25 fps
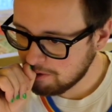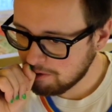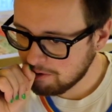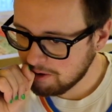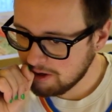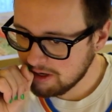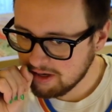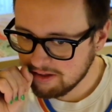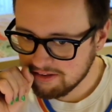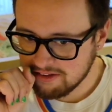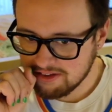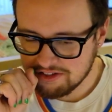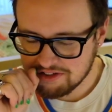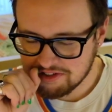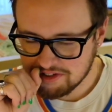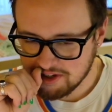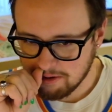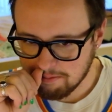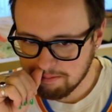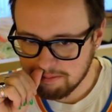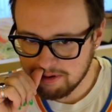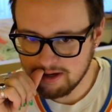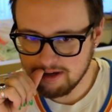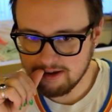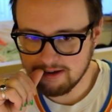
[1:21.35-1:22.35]
or any of these
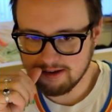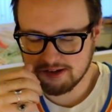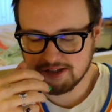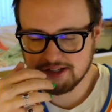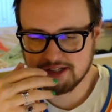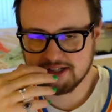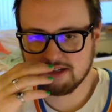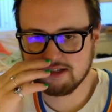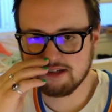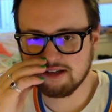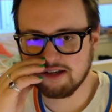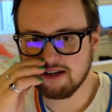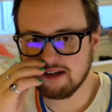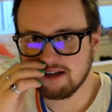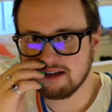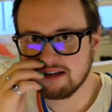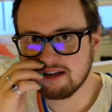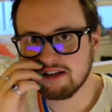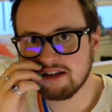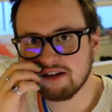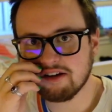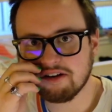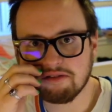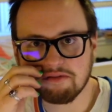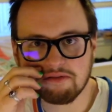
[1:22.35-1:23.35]
top picks.
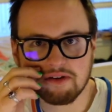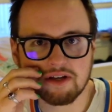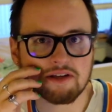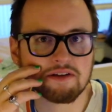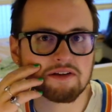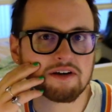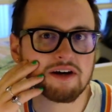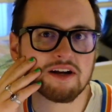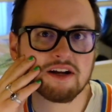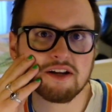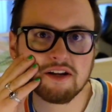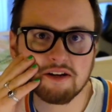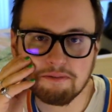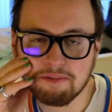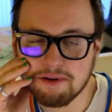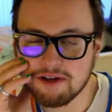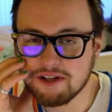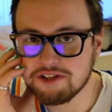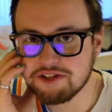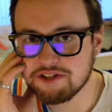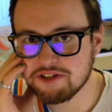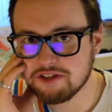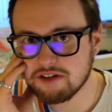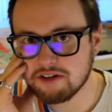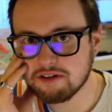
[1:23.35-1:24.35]
It kind of
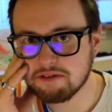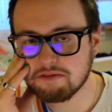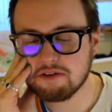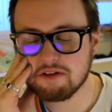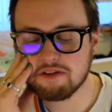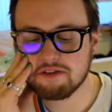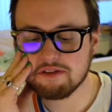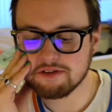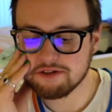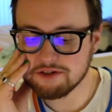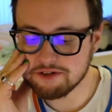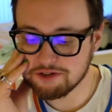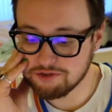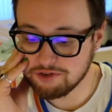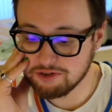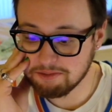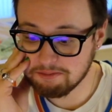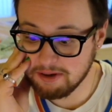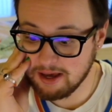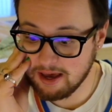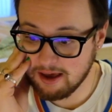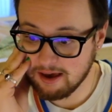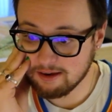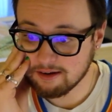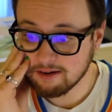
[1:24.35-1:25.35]
depends on the Thunder
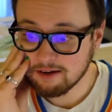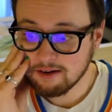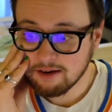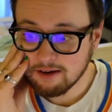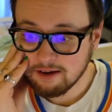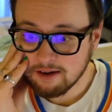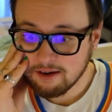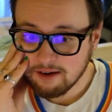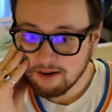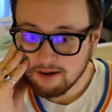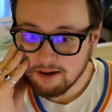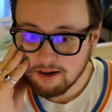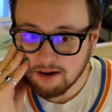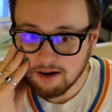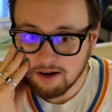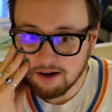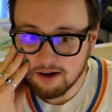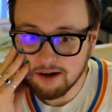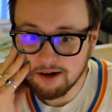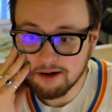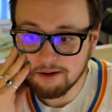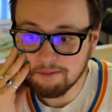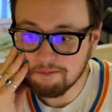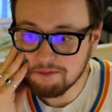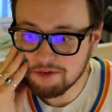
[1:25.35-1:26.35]
doing bad.
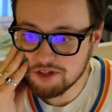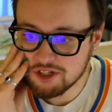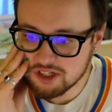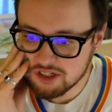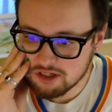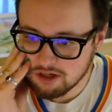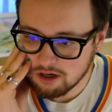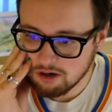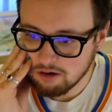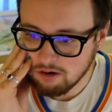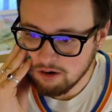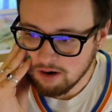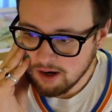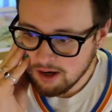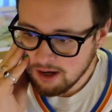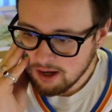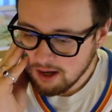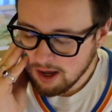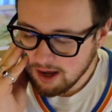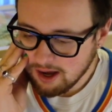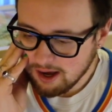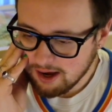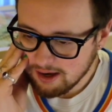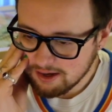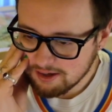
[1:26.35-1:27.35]
So
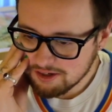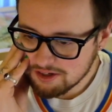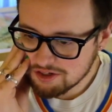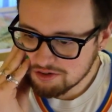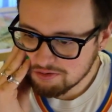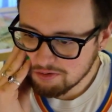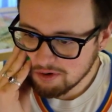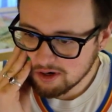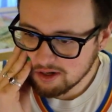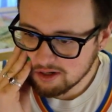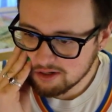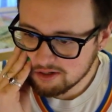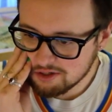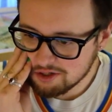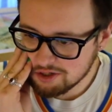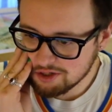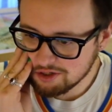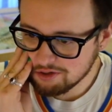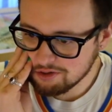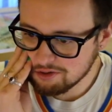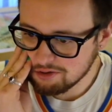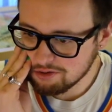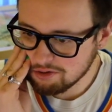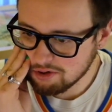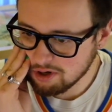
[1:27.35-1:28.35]
I just wanted
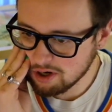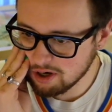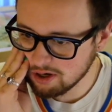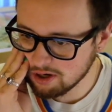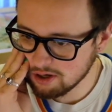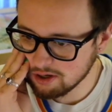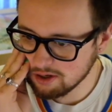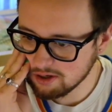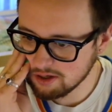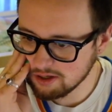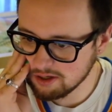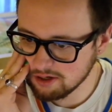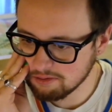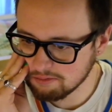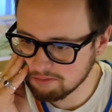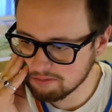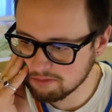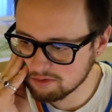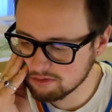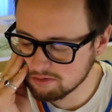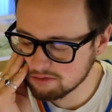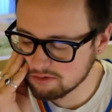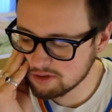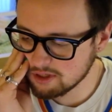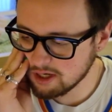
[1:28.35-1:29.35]
to,
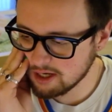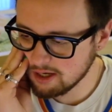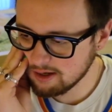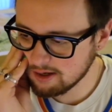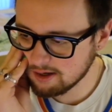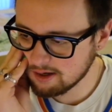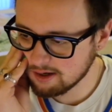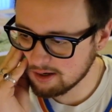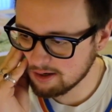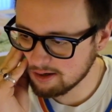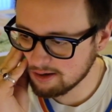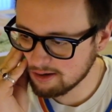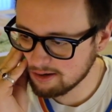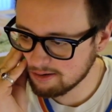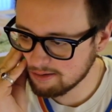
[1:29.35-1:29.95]
take